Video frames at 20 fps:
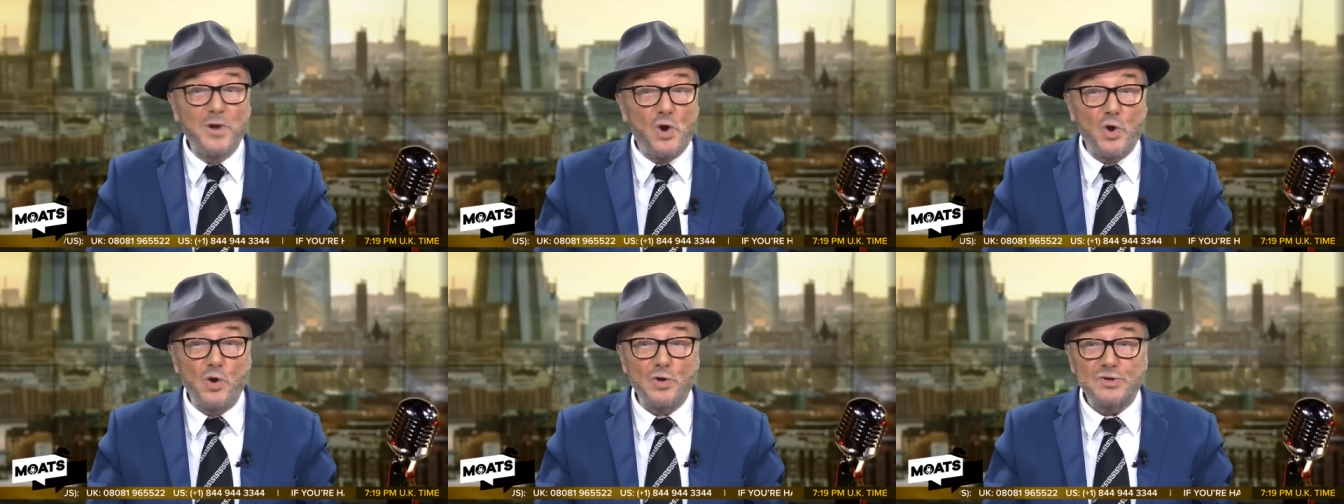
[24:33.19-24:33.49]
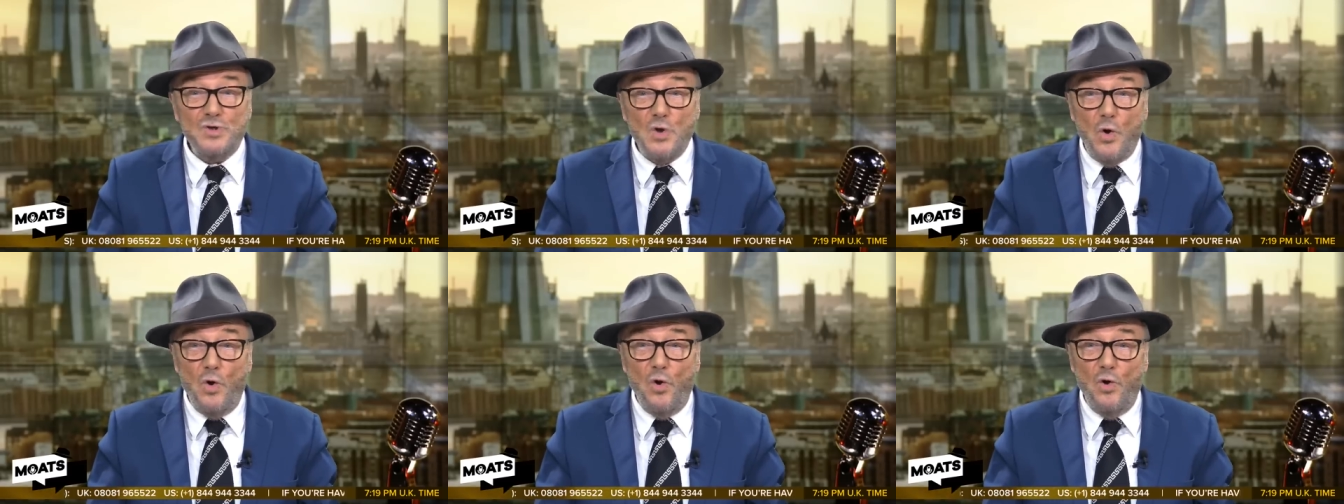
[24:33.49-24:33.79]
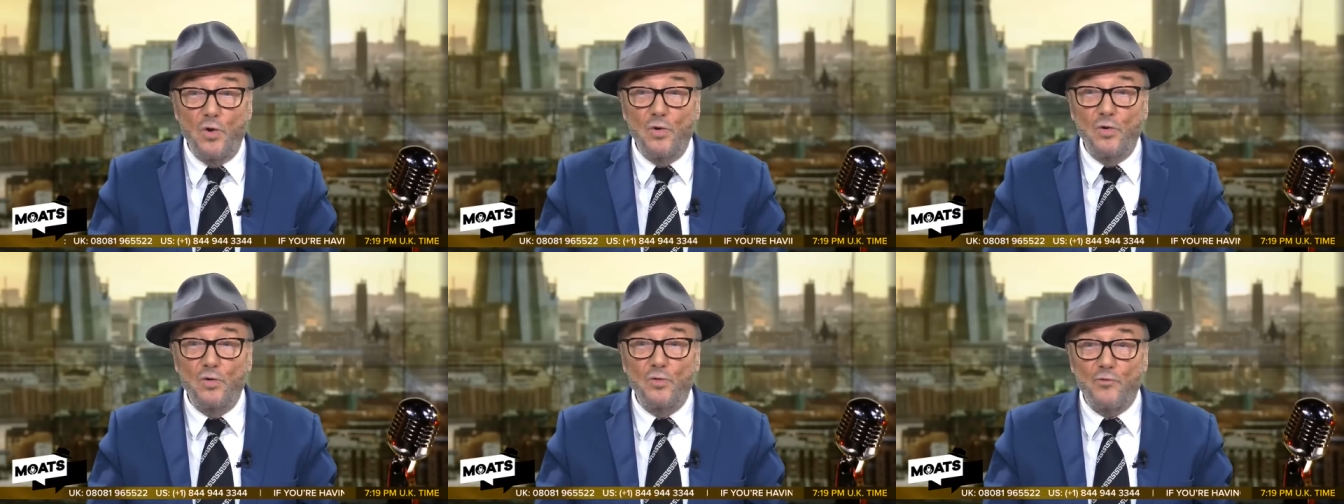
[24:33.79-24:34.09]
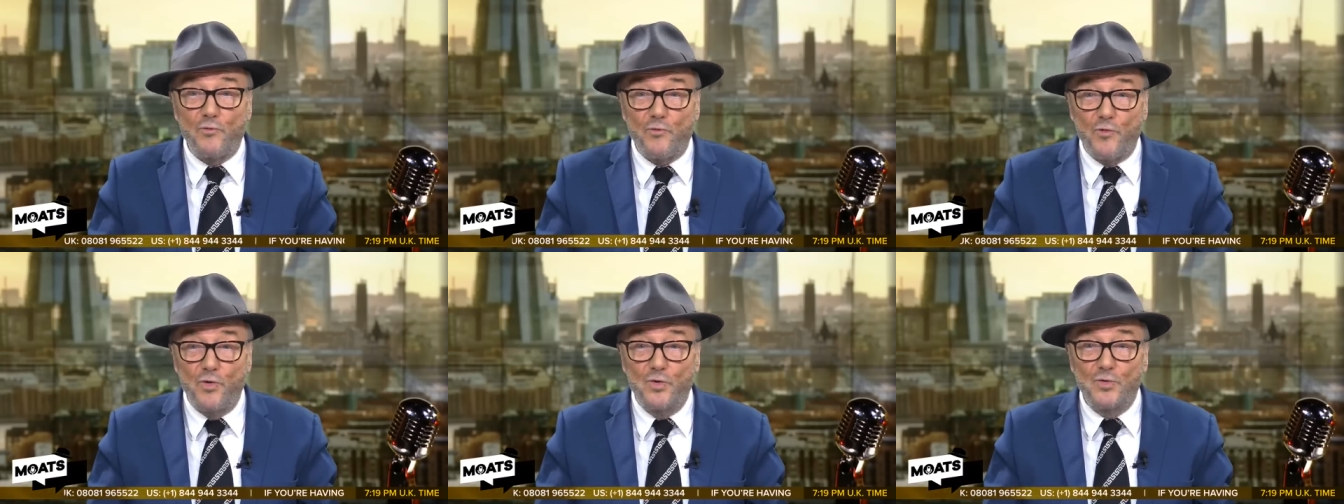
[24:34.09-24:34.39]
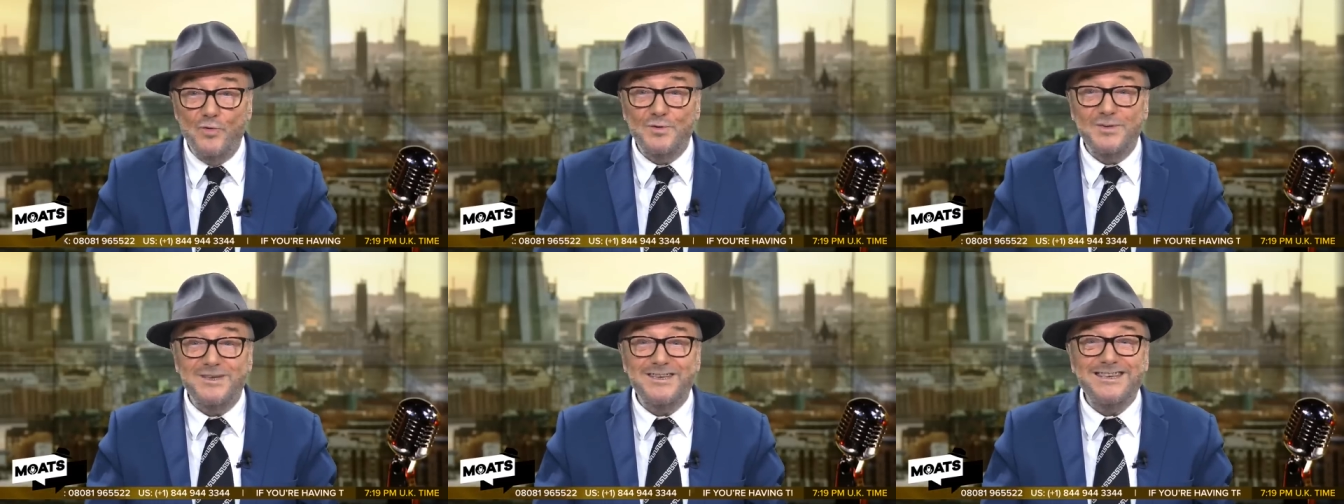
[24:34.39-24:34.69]
because all
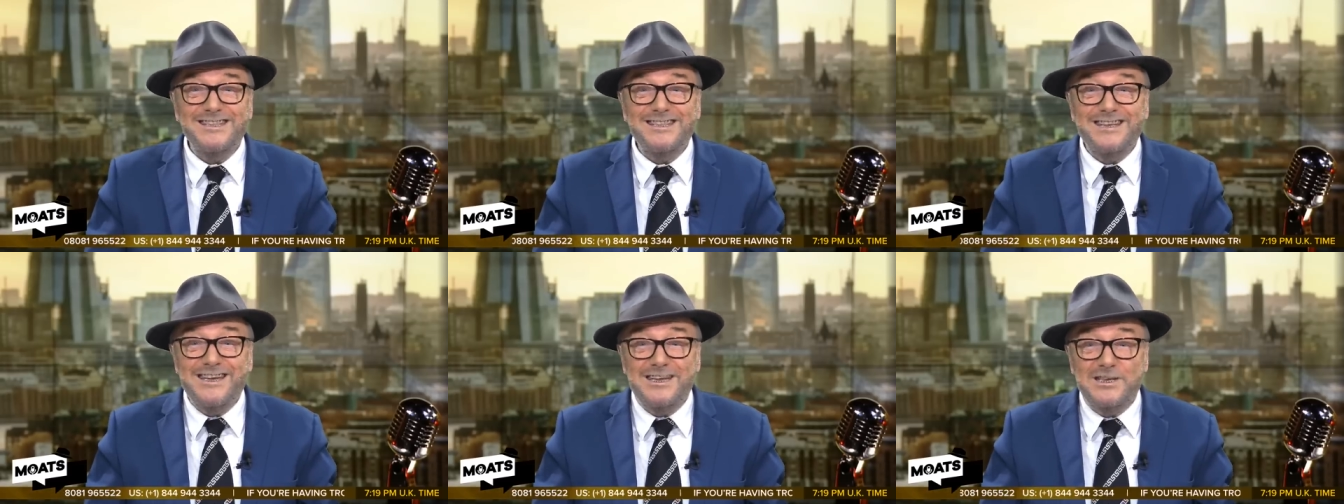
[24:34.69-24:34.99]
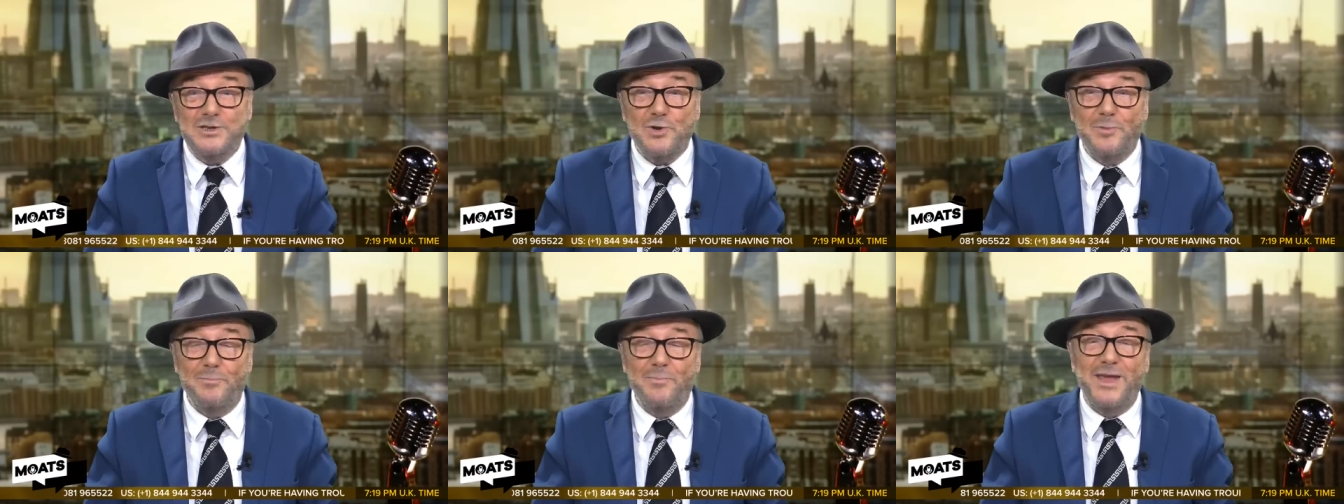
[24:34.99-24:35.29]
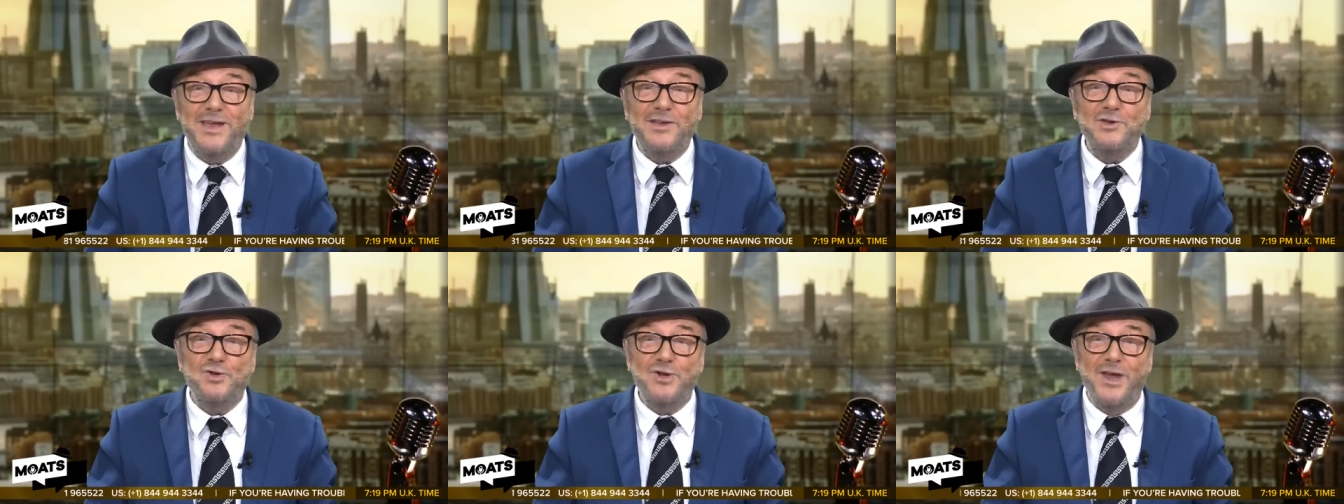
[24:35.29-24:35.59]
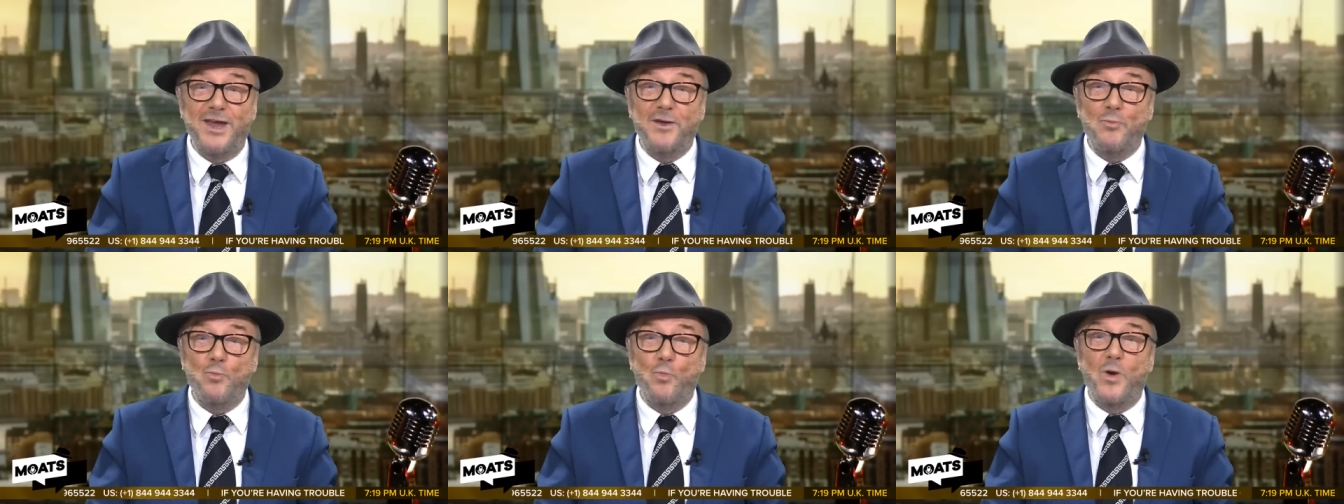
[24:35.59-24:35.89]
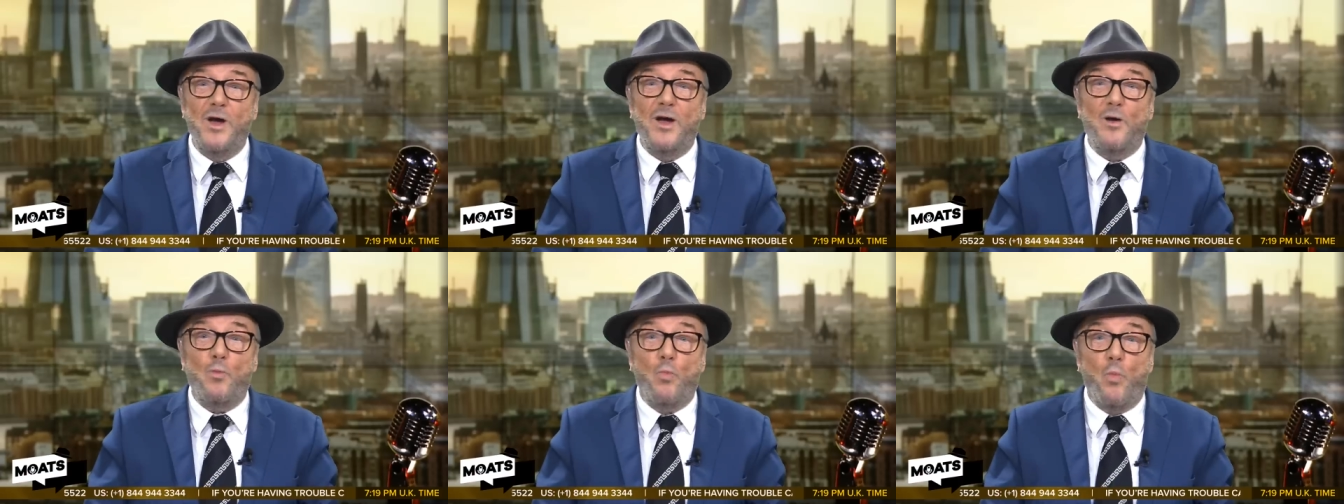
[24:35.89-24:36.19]
roads lead to
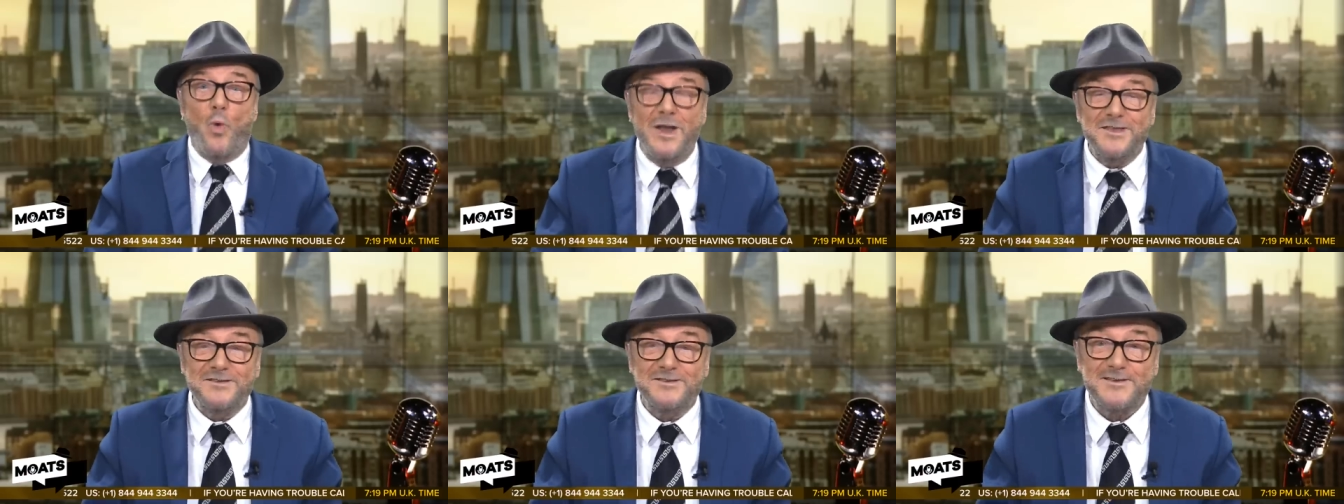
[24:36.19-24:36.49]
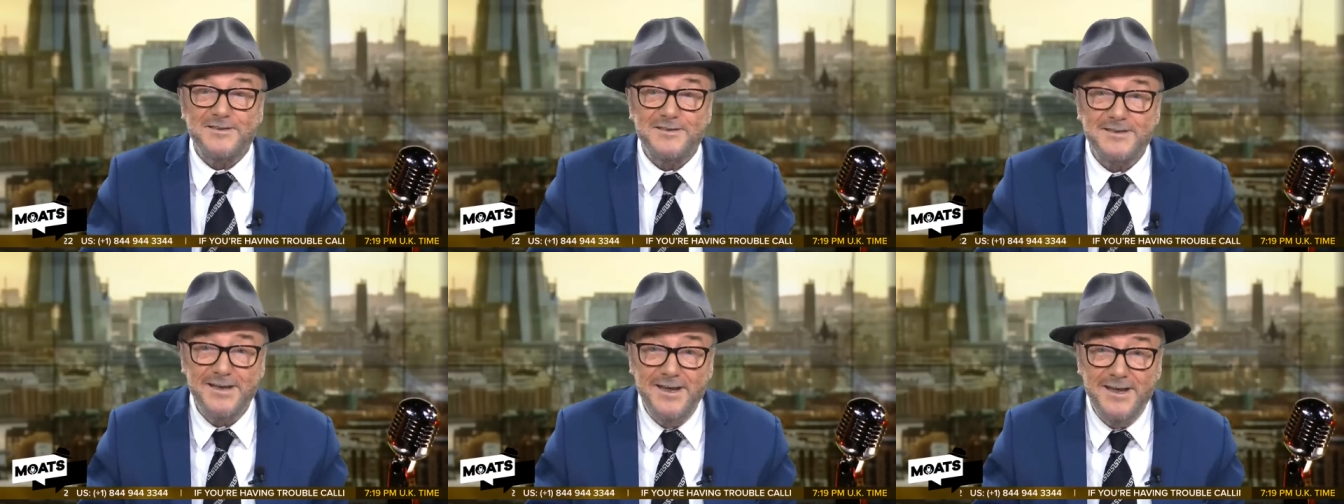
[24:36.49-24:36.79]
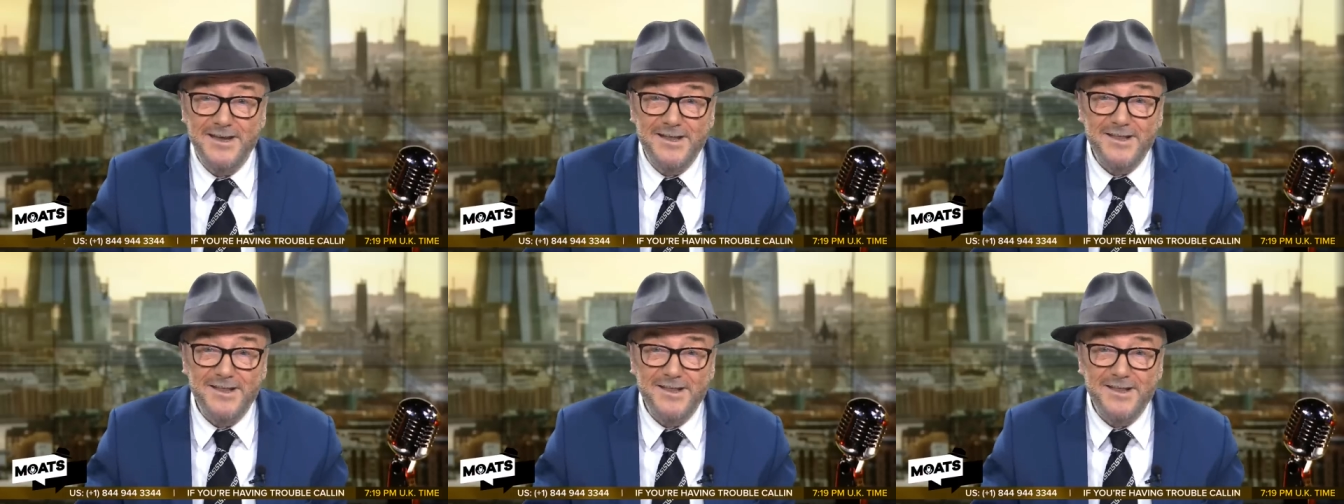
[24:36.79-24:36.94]
Beijing, where once